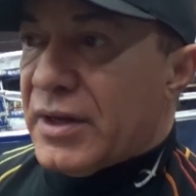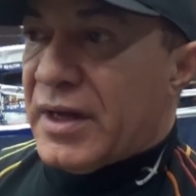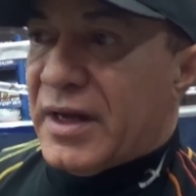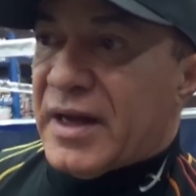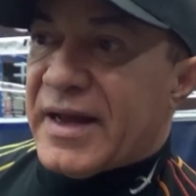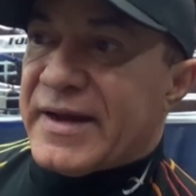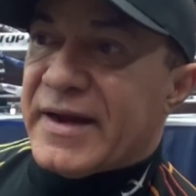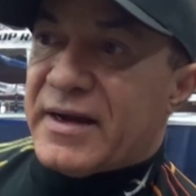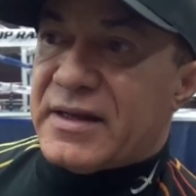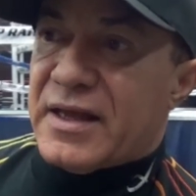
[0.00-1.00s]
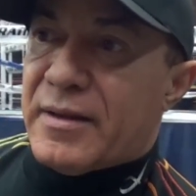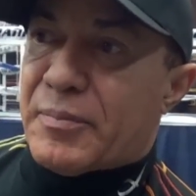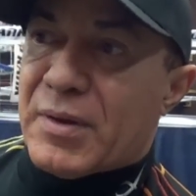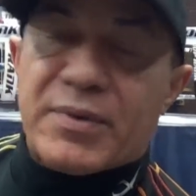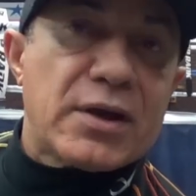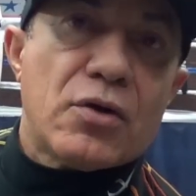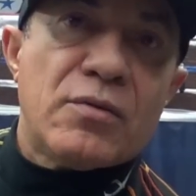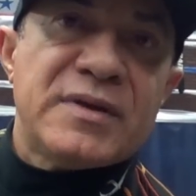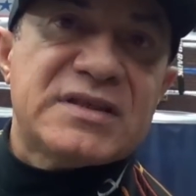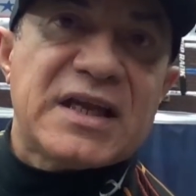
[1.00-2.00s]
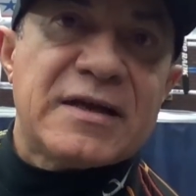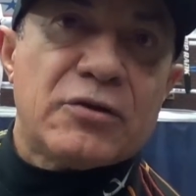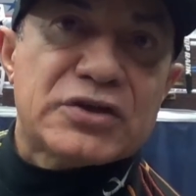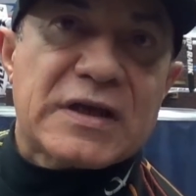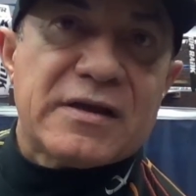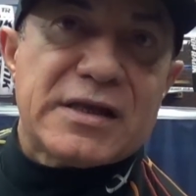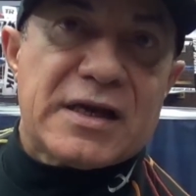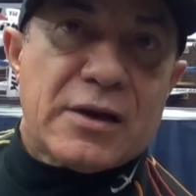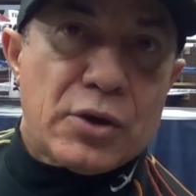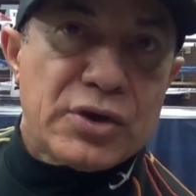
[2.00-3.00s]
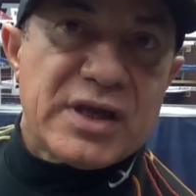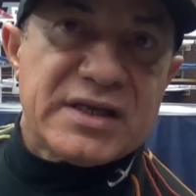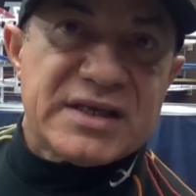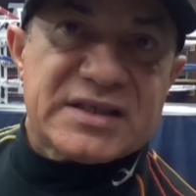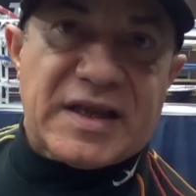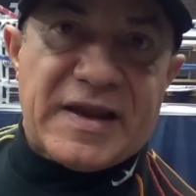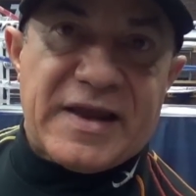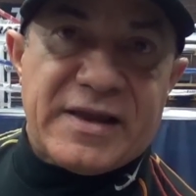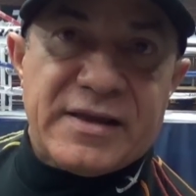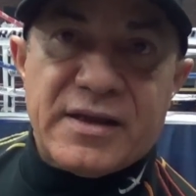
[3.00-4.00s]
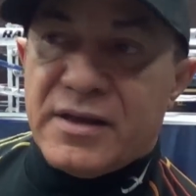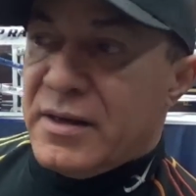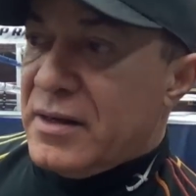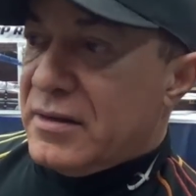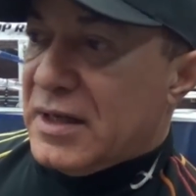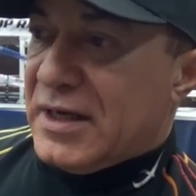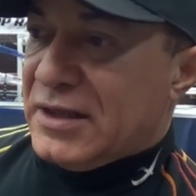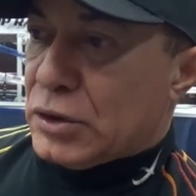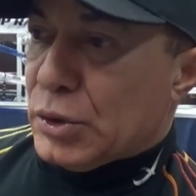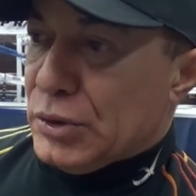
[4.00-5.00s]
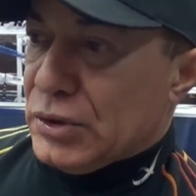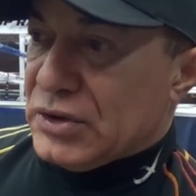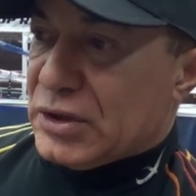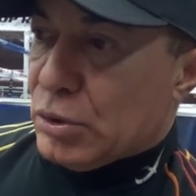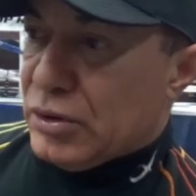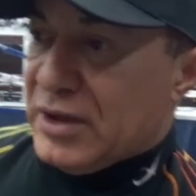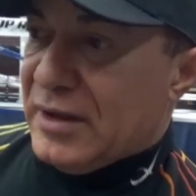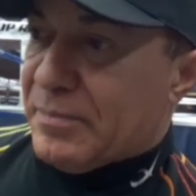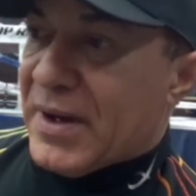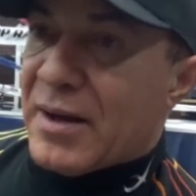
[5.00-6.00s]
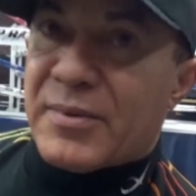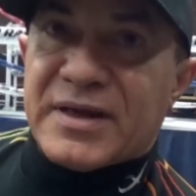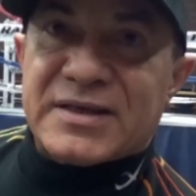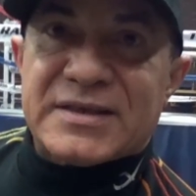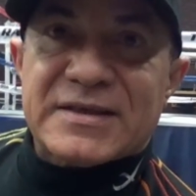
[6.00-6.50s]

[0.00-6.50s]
Uh, I heard the Pepe Gomez and Oscar de la Hoya yesterday, they introduced to the public